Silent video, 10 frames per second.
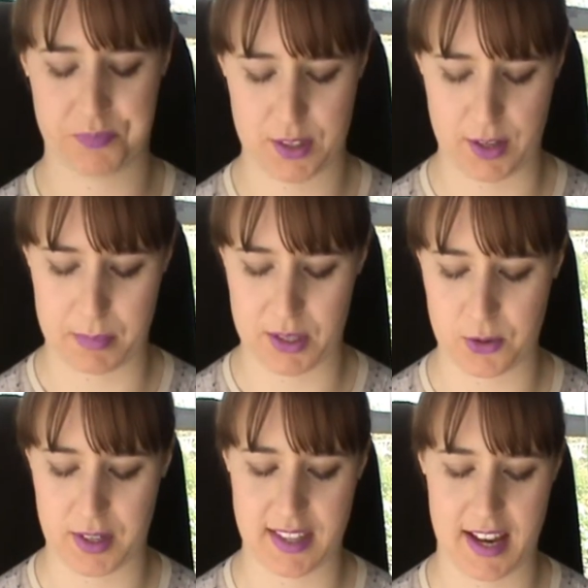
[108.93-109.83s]
So I've been
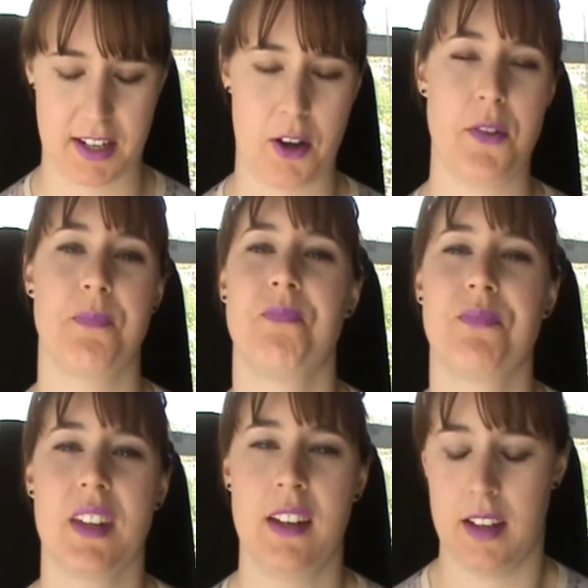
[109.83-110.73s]
doing that a lot,
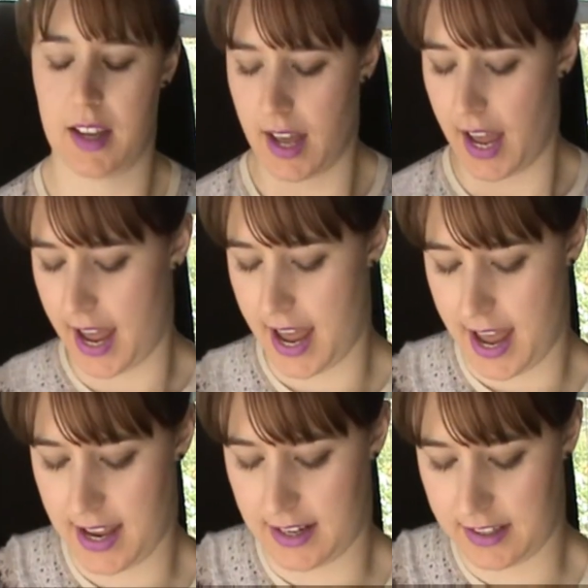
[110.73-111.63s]

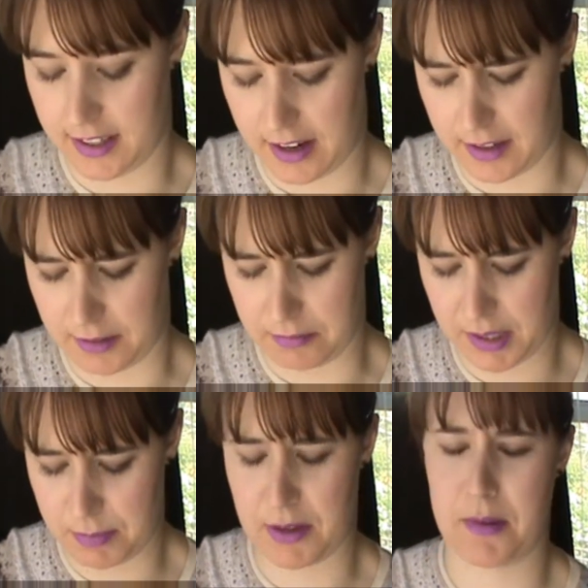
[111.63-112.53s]
and it
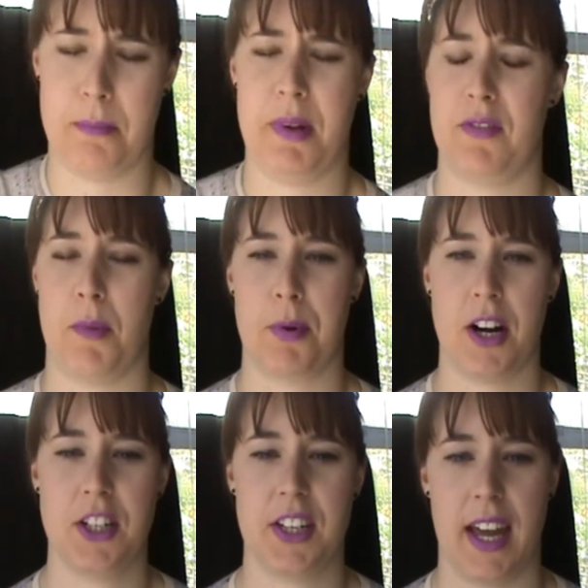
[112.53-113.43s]
must be a bit of a
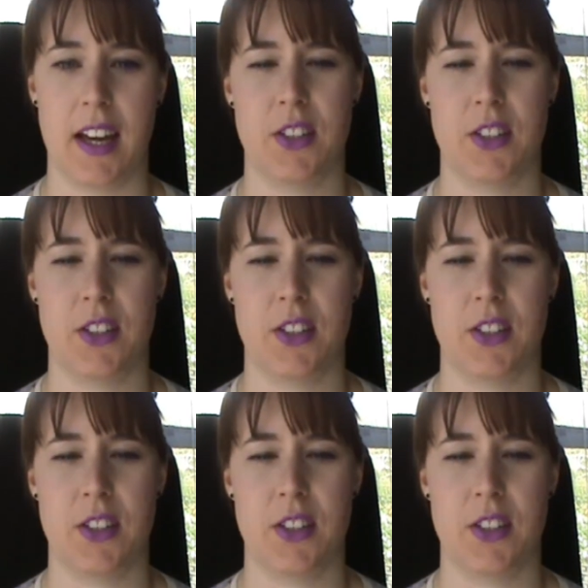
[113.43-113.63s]
brush kick,